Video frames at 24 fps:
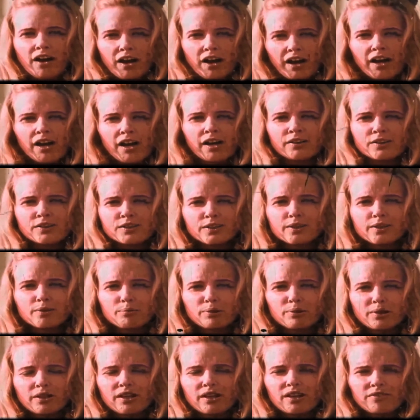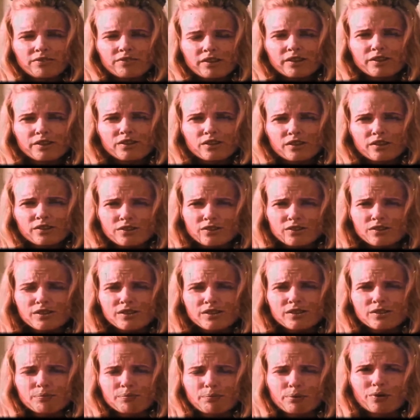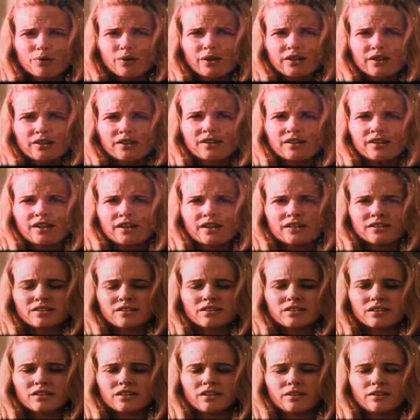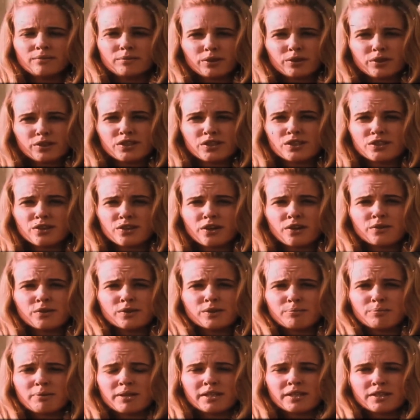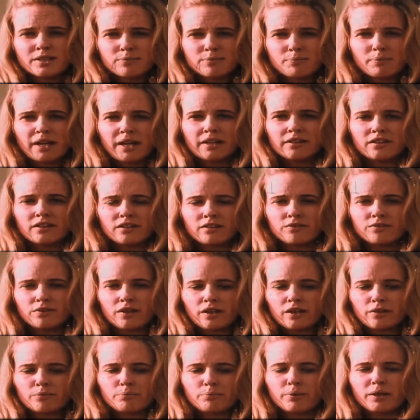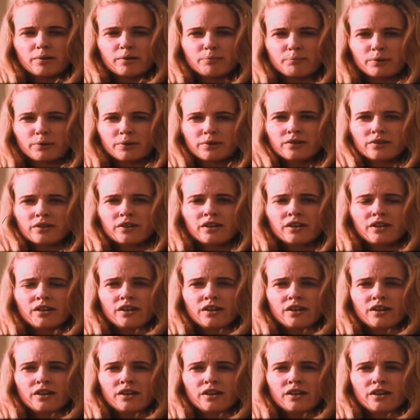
I honestly believe that adults are disappointed in us because it's always been expected of young people